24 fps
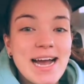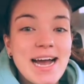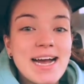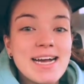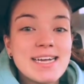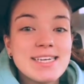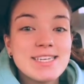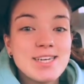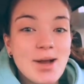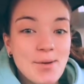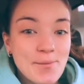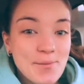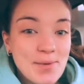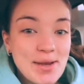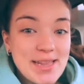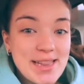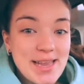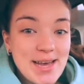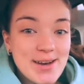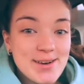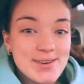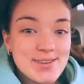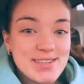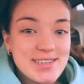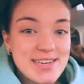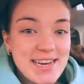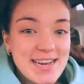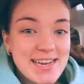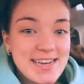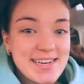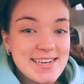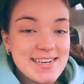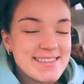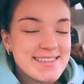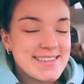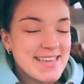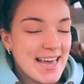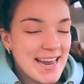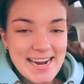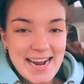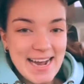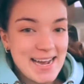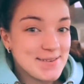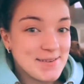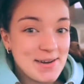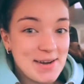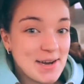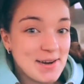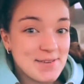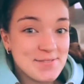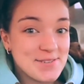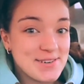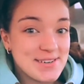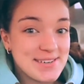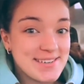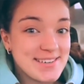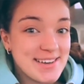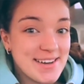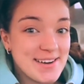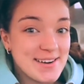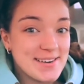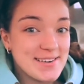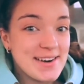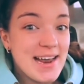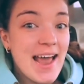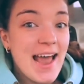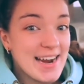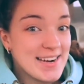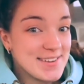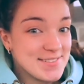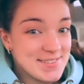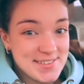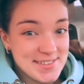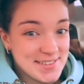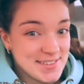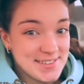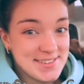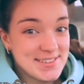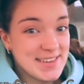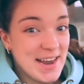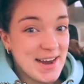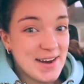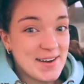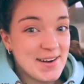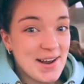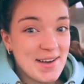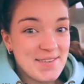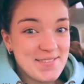jumping in the ocean. getting out of my comfort zone and I'm still scared every